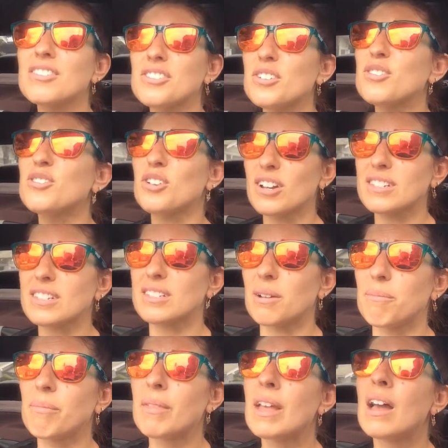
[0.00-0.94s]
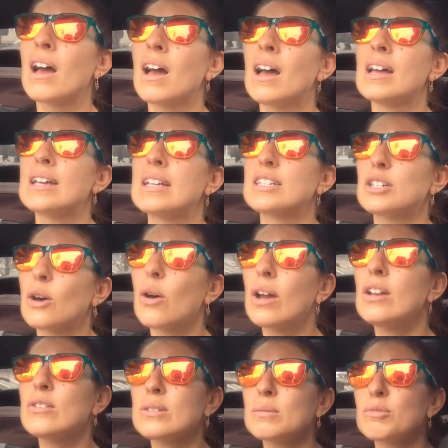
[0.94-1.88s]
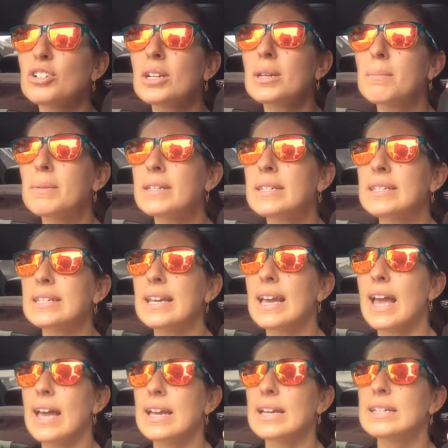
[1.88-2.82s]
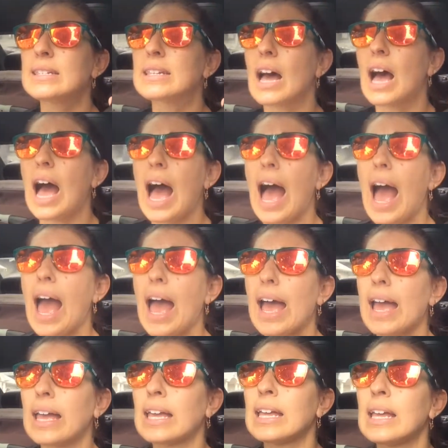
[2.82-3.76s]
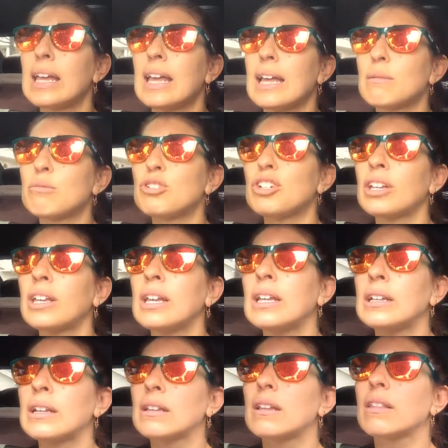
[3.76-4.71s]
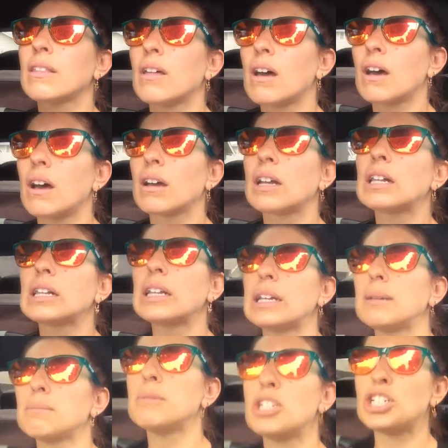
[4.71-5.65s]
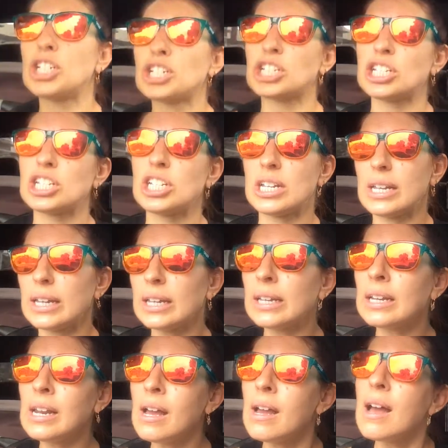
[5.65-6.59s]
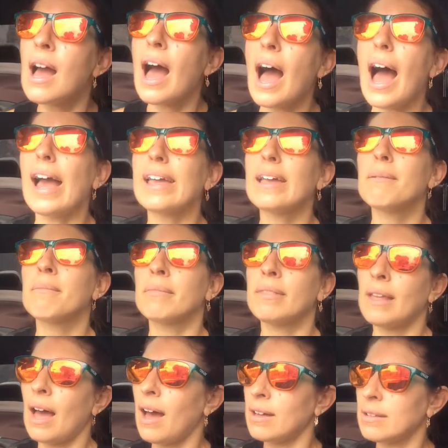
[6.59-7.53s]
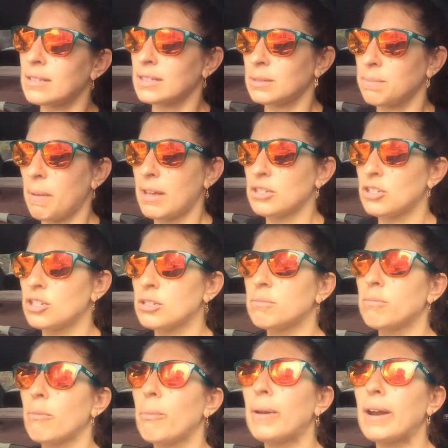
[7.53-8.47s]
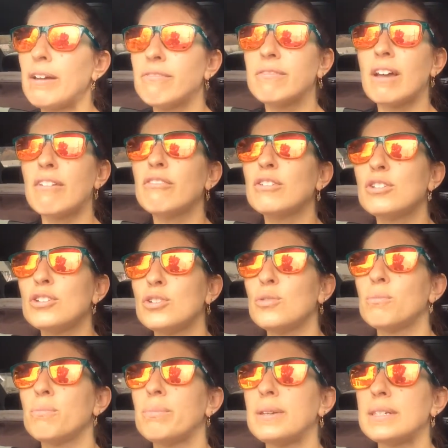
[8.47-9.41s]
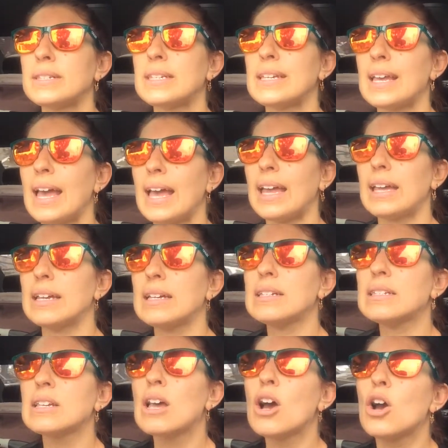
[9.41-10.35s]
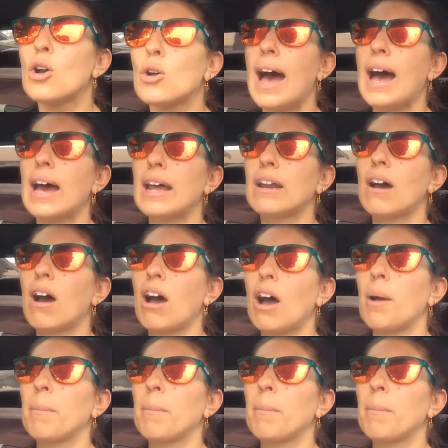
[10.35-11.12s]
So trust me. So anyways, I'm drinking BCAs. I am drinking the Clean Machine. I am not sponsored, but I've never known BCAs had